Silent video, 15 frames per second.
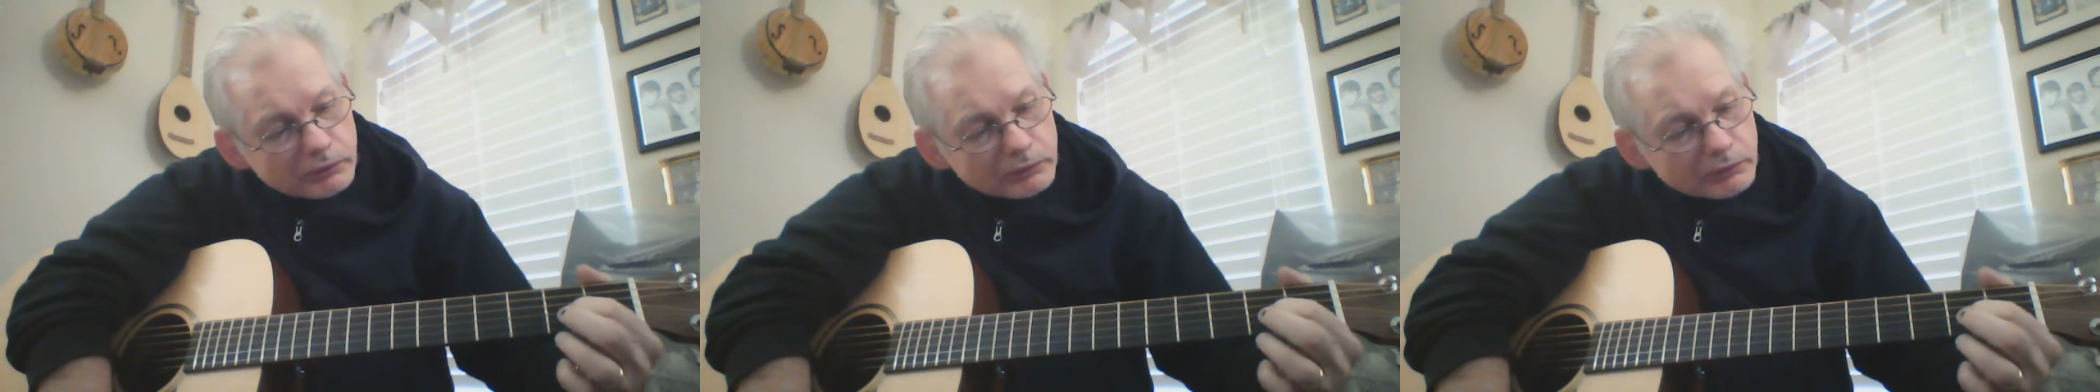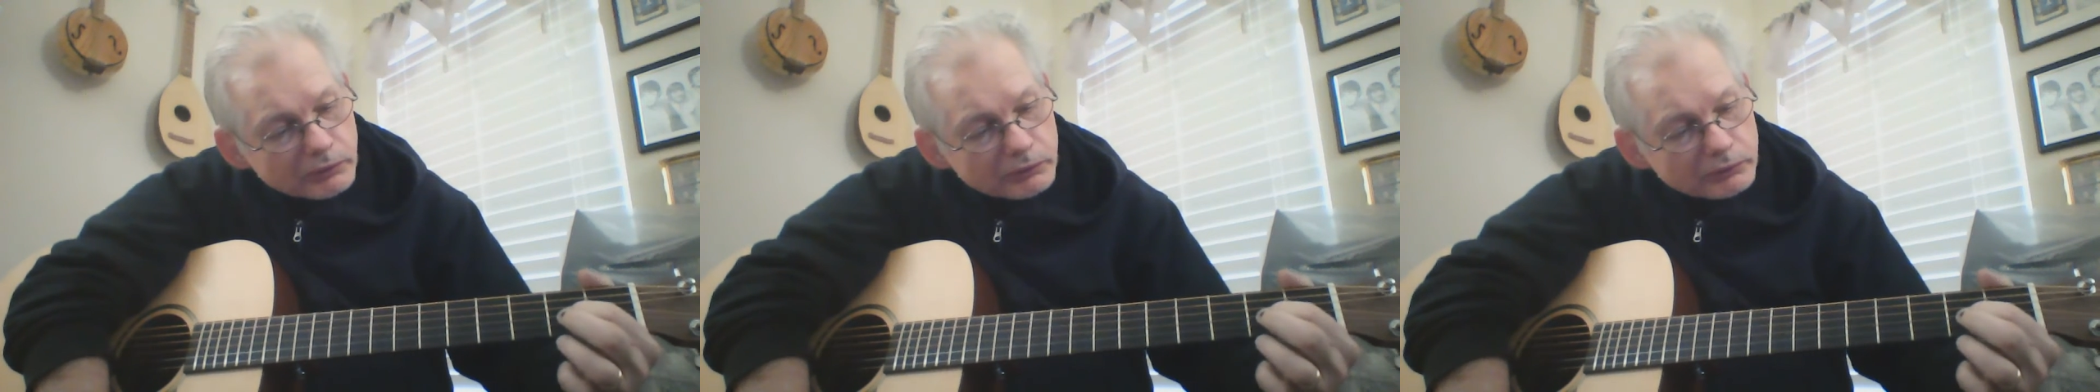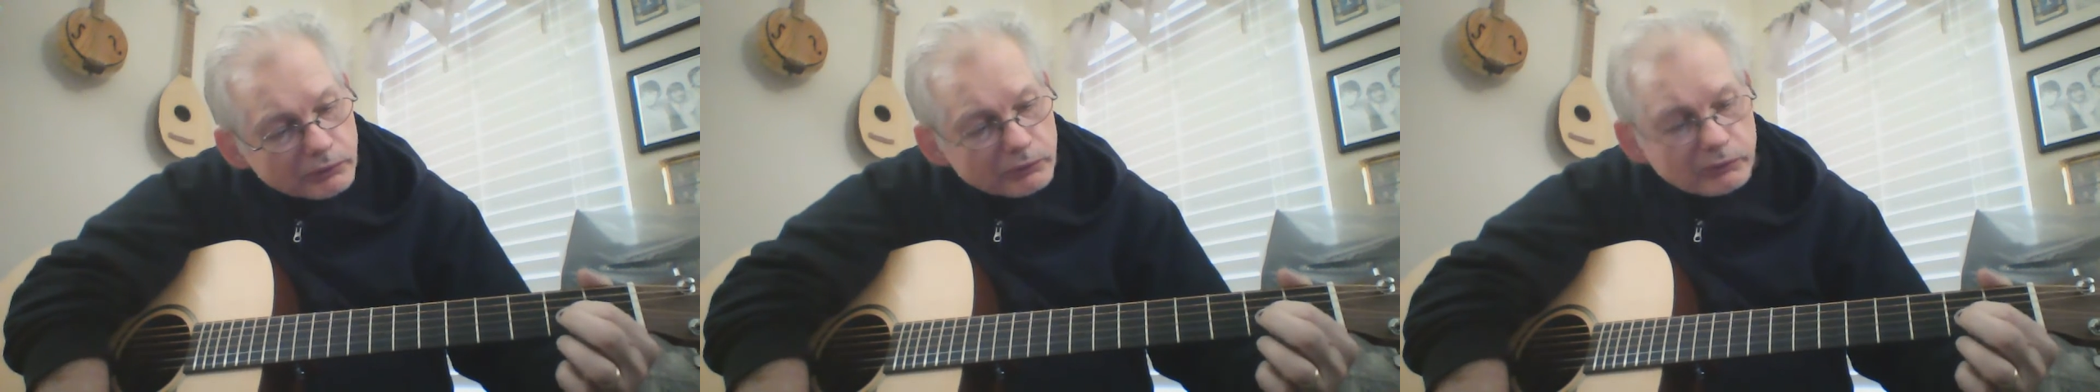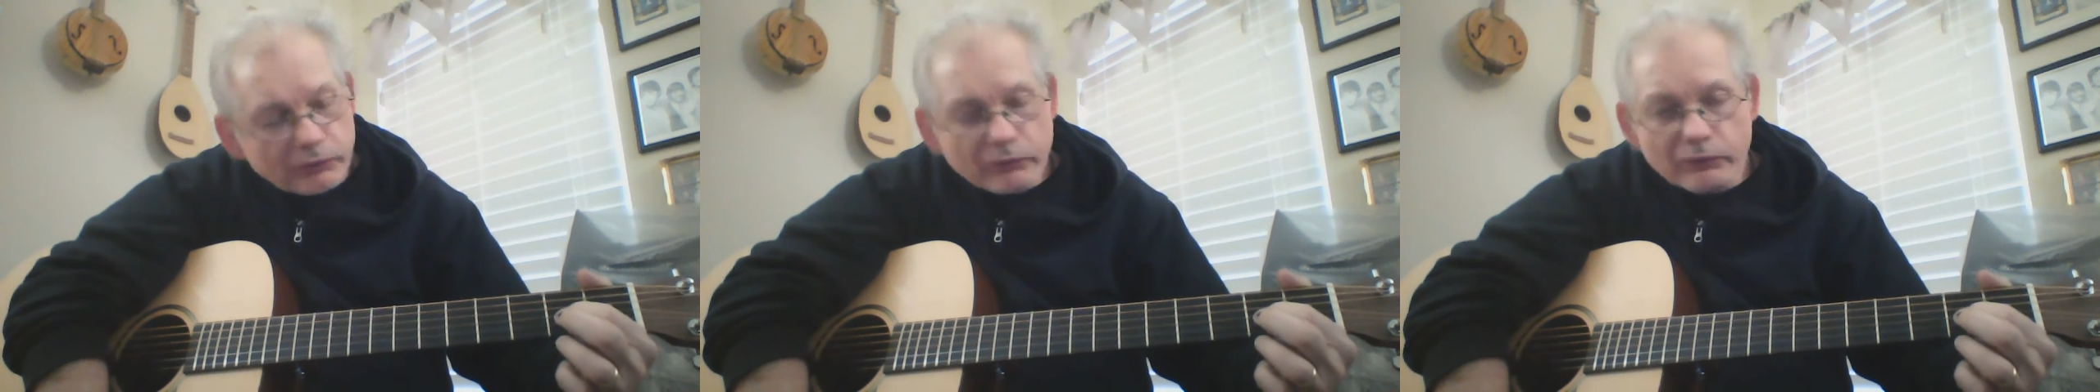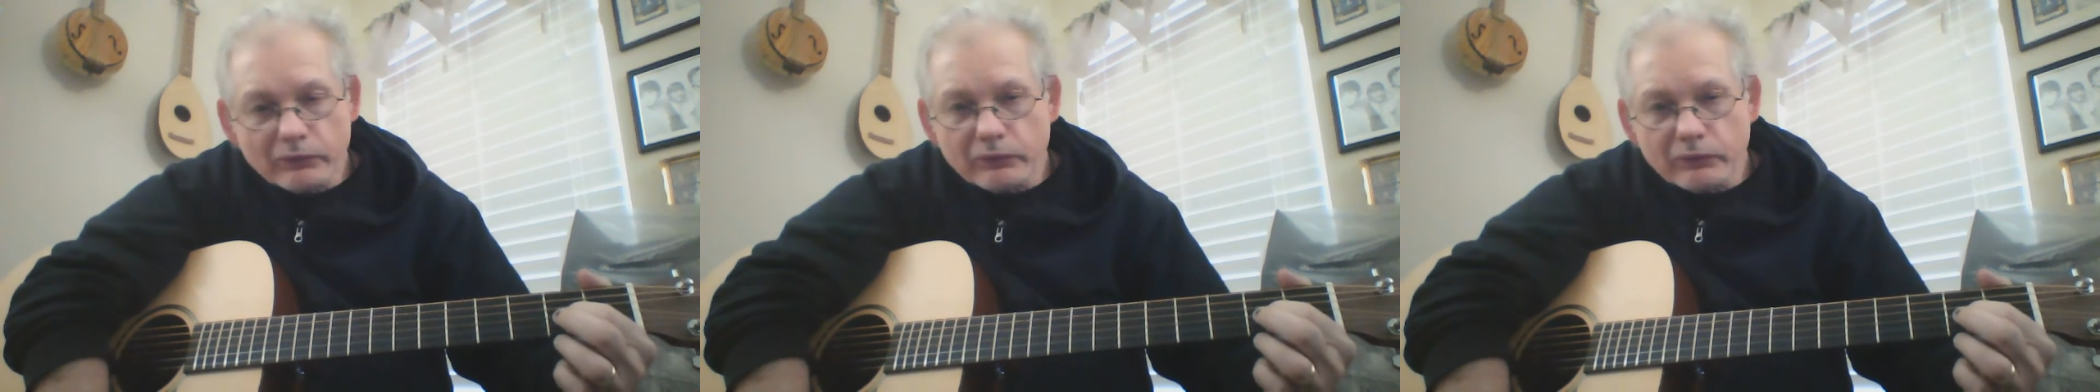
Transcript: goes on the